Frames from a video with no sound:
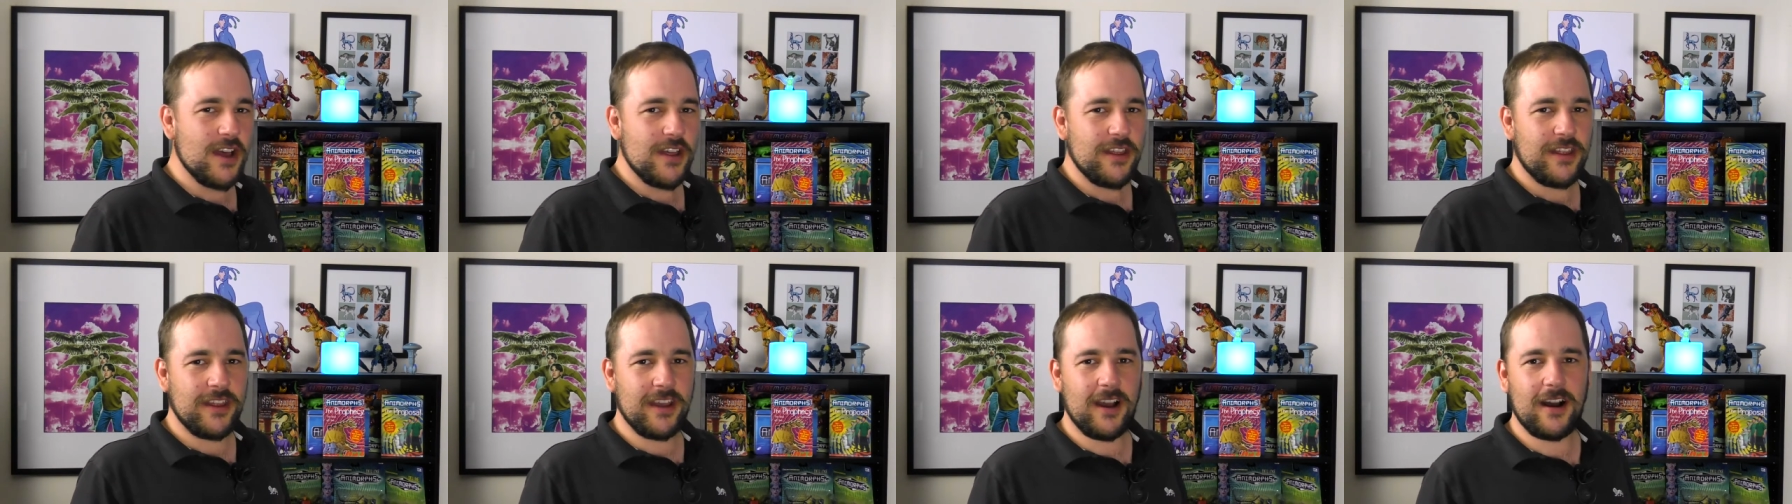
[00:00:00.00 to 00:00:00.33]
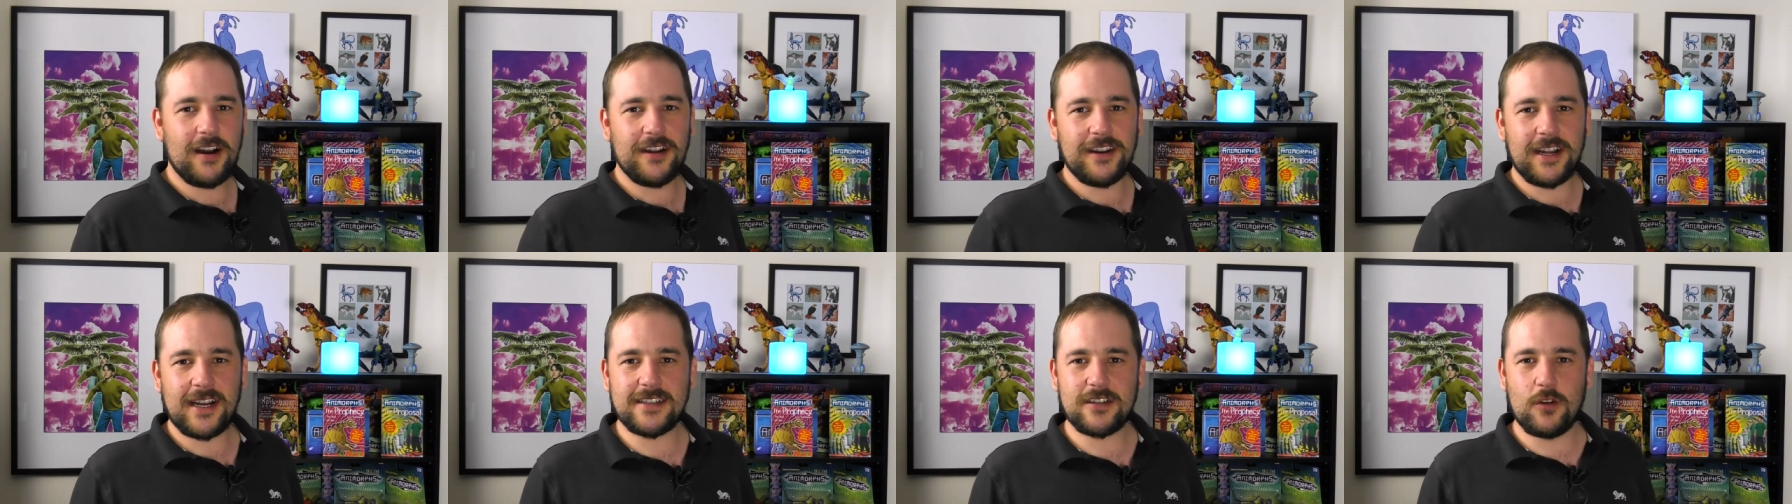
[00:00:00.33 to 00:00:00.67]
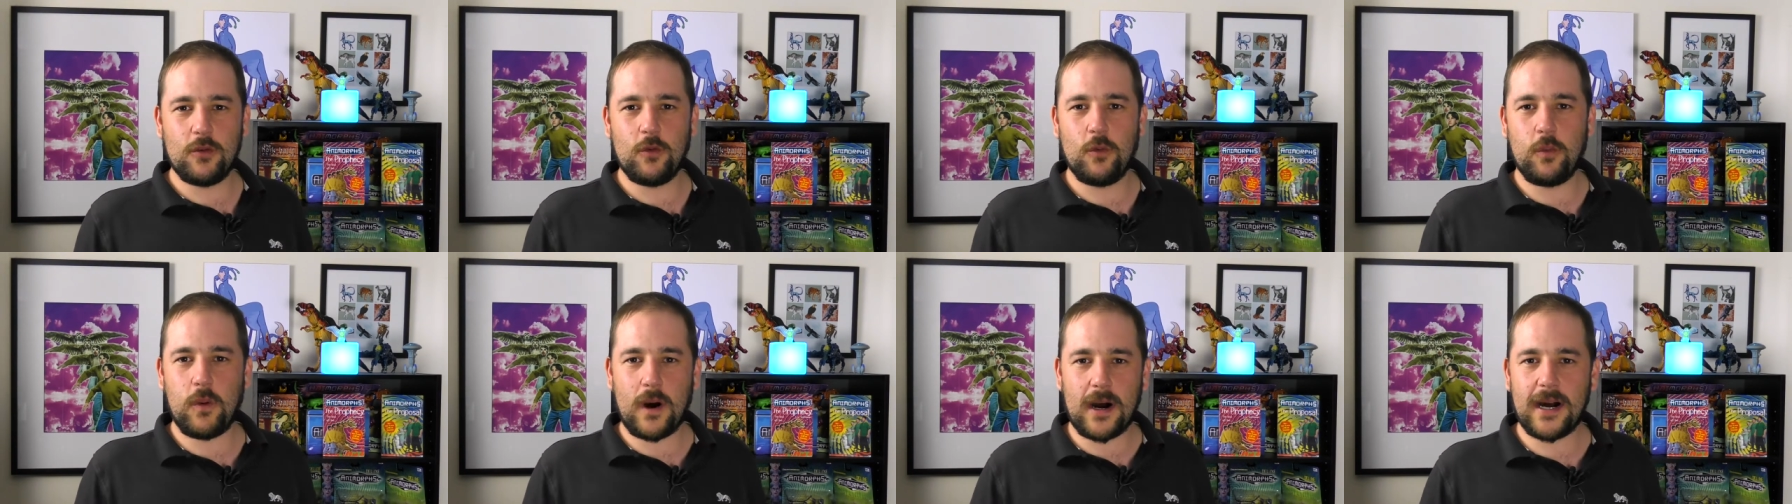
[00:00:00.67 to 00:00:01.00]
The Arn has a
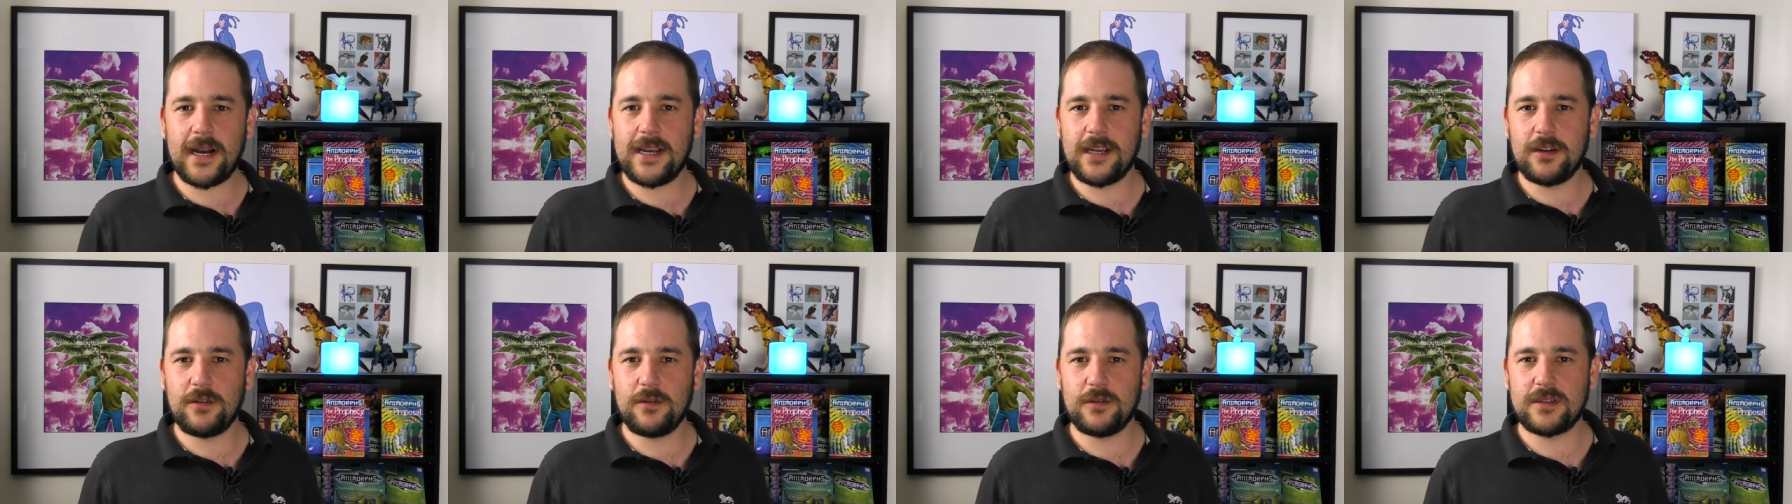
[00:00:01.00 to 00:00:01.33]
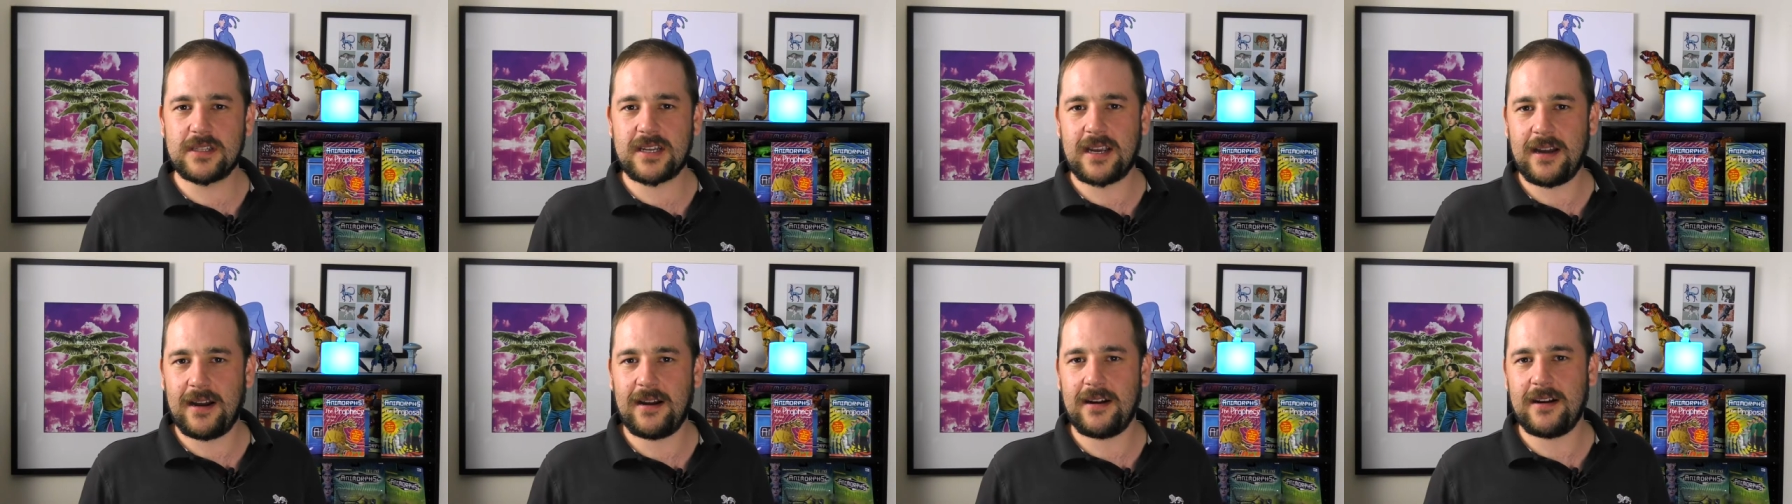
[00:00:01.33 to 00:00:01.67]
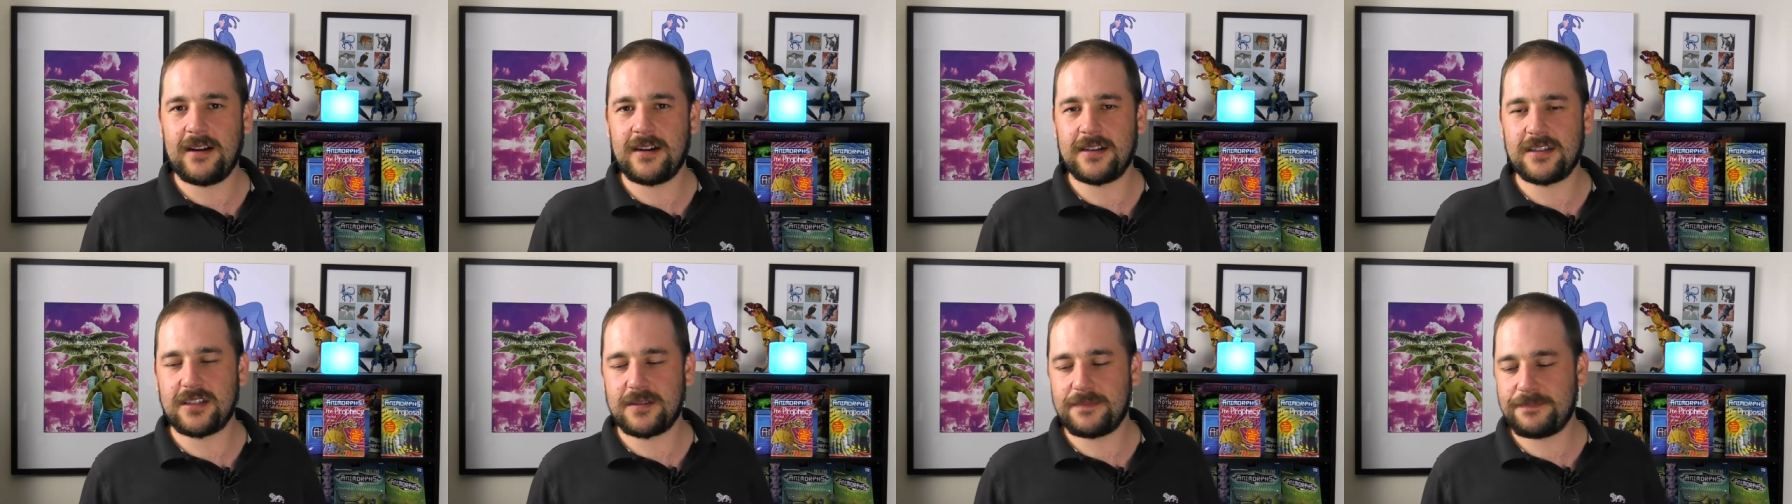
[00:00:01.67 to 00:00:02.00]
wild
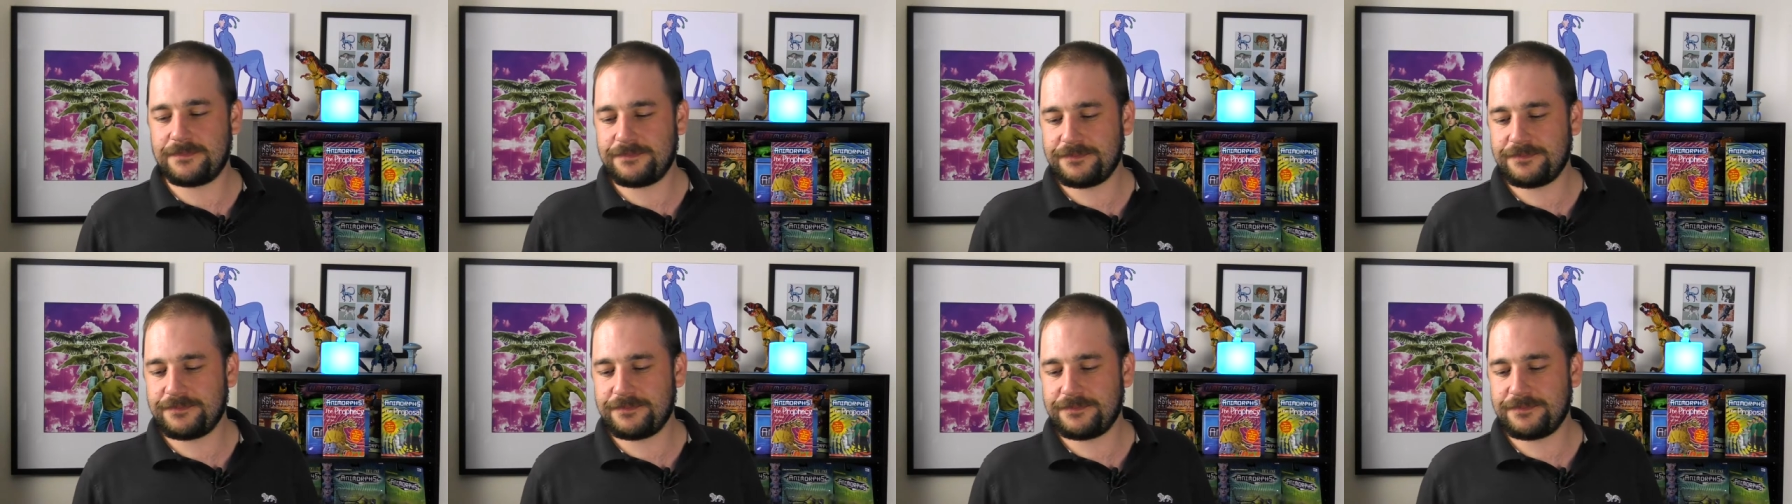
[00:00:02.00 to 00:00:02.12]
card,